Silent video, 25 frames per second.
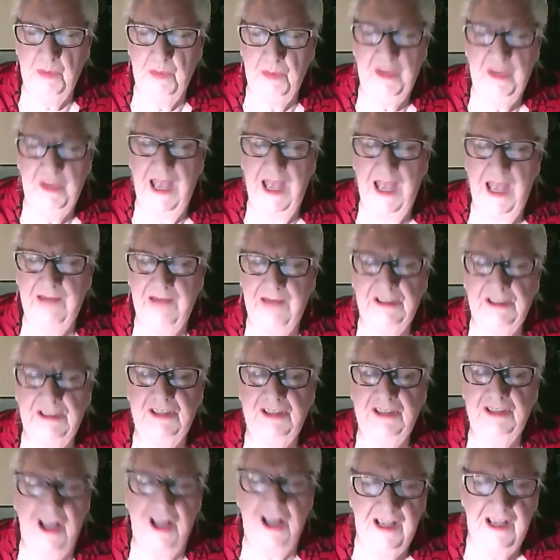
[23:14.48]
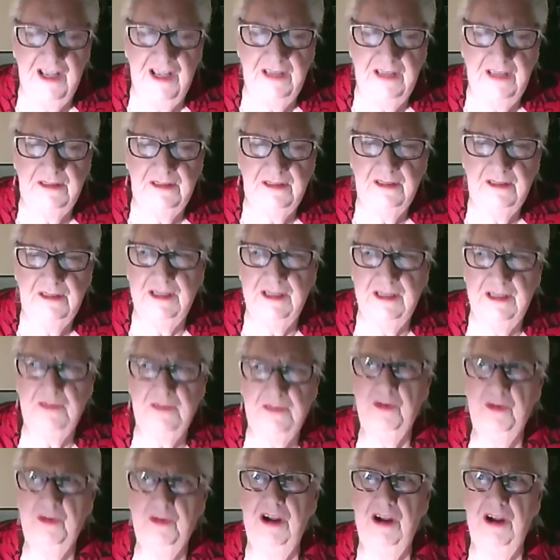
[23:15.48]
we have it aligned, it's
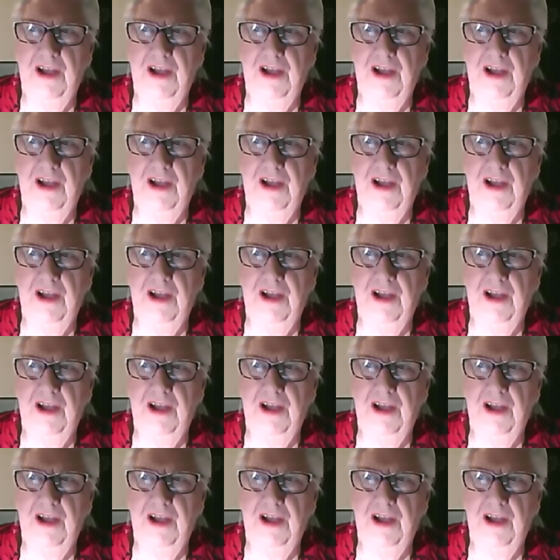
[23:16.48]
where our